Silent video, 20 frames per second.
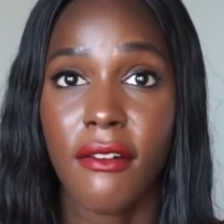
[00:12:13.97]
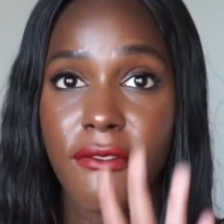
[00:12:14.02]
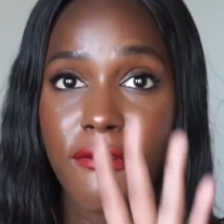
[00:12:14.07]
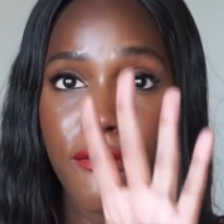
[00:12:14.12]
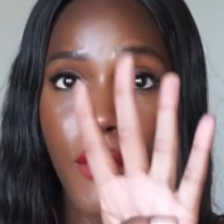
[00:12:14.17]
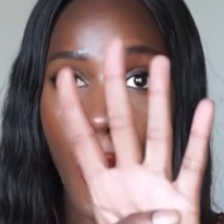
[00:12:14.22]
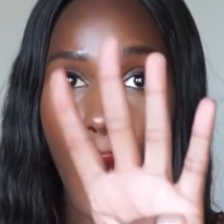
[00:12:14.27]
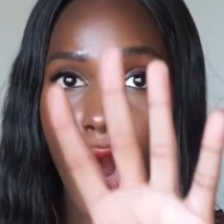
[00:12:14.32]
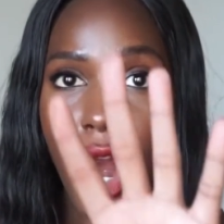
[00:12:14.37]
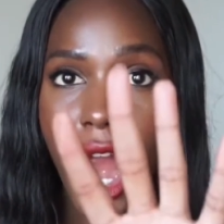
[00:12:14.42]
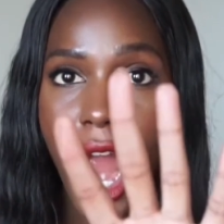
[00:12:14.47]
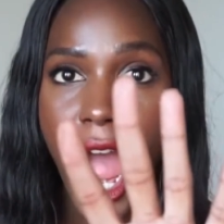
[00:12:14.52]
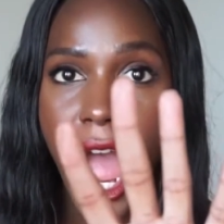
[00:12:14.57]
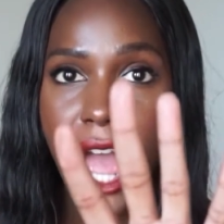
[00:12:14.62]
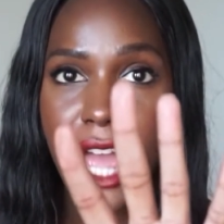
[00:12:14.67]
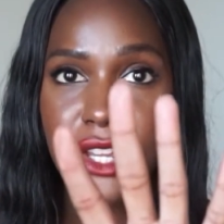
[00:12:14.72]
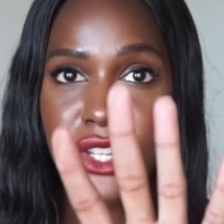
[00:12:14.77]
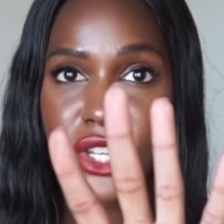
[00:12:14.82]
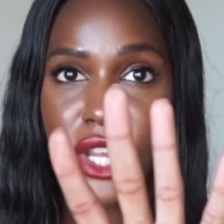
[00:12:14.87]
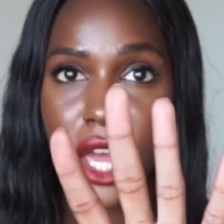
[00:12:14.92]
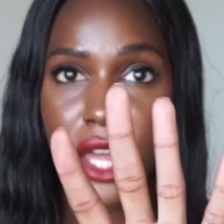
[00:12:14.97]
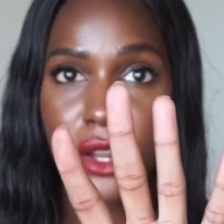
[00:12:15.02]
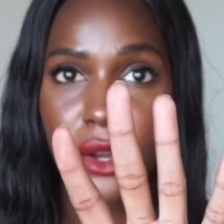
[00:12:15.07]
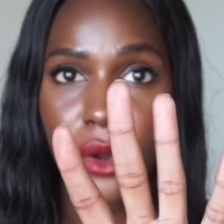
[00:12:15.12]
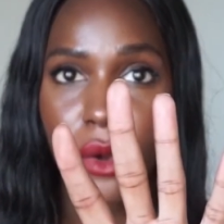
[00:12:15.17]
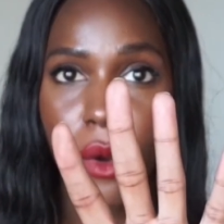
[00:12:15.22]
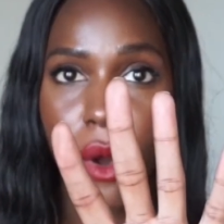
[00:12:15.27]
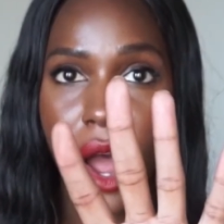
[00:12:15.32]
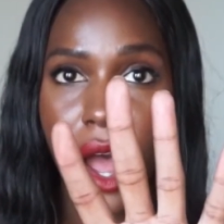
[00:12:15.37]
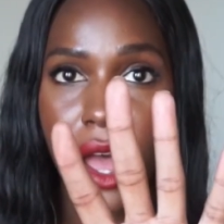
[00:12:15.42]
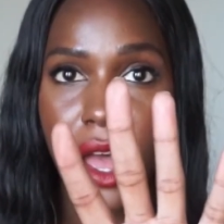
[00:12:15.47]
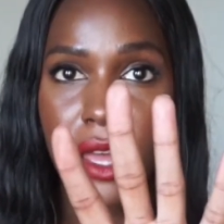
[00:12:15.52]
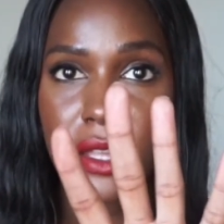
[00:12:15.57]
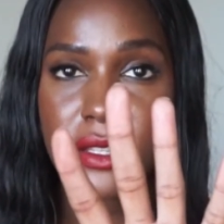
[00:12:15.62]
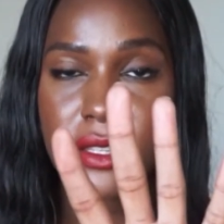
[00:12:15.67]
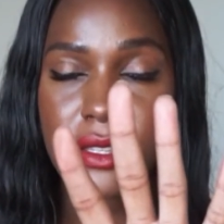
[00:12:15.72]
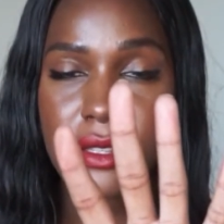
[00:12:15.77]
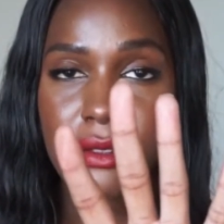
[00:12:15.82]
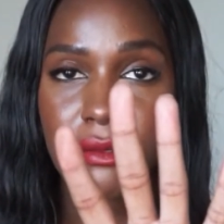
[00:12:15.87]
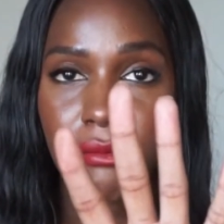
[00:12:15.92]
4 eyeshadow
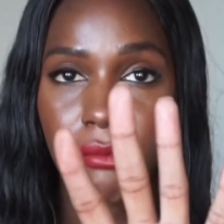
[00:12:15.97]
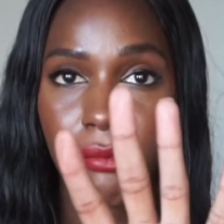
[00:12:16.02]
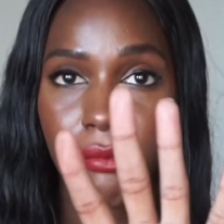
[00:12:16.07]
quads,